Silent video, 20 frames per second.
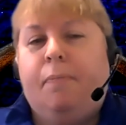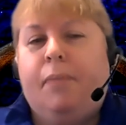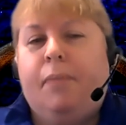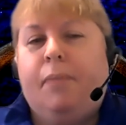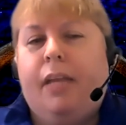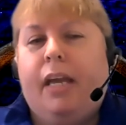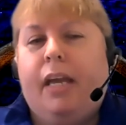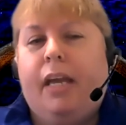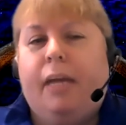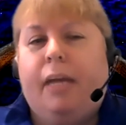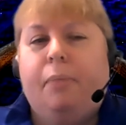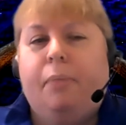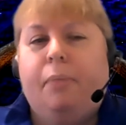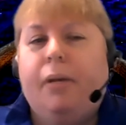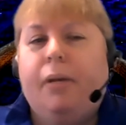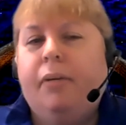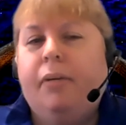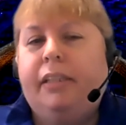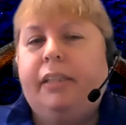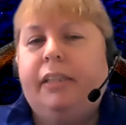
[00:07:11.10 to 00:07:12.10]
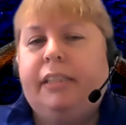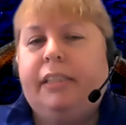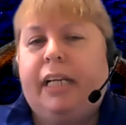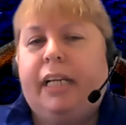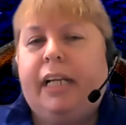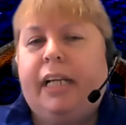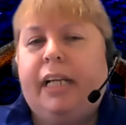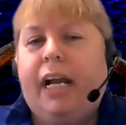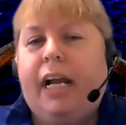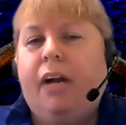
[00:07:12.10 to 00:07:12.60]
And Mary
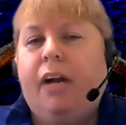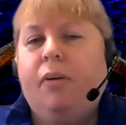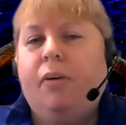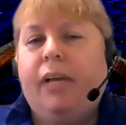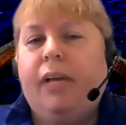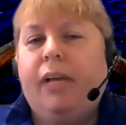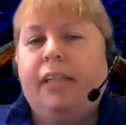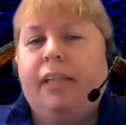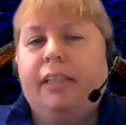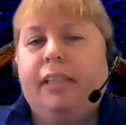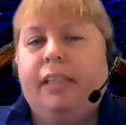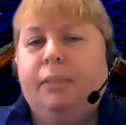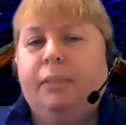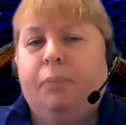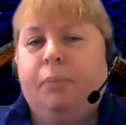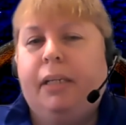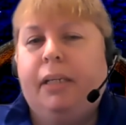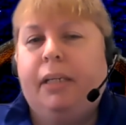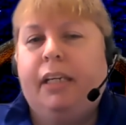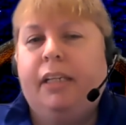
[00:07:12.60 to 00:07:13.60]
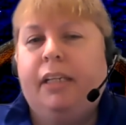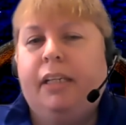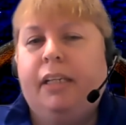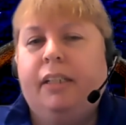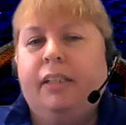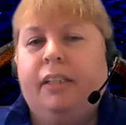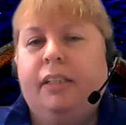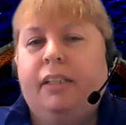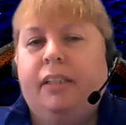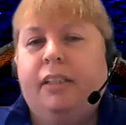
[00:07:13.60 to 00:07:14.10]
said, "How can this be,
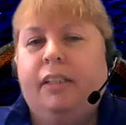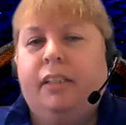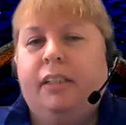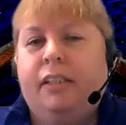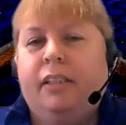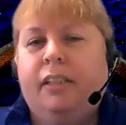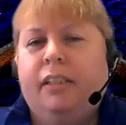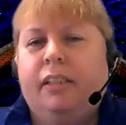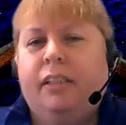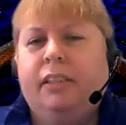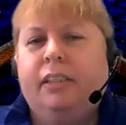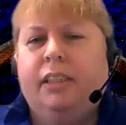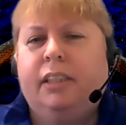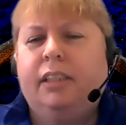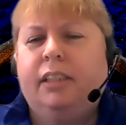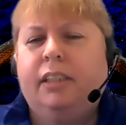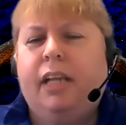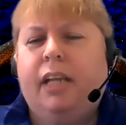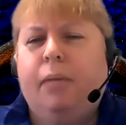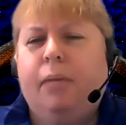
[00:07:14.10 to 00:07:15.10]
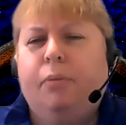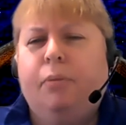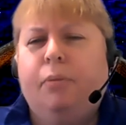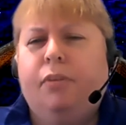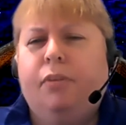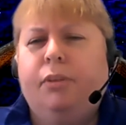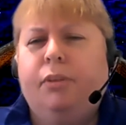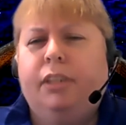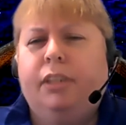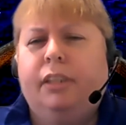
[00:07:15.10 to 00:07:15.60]
since I am a
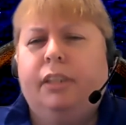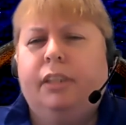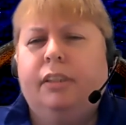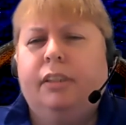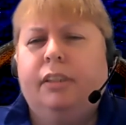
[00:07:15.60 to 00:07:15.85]
virgin?"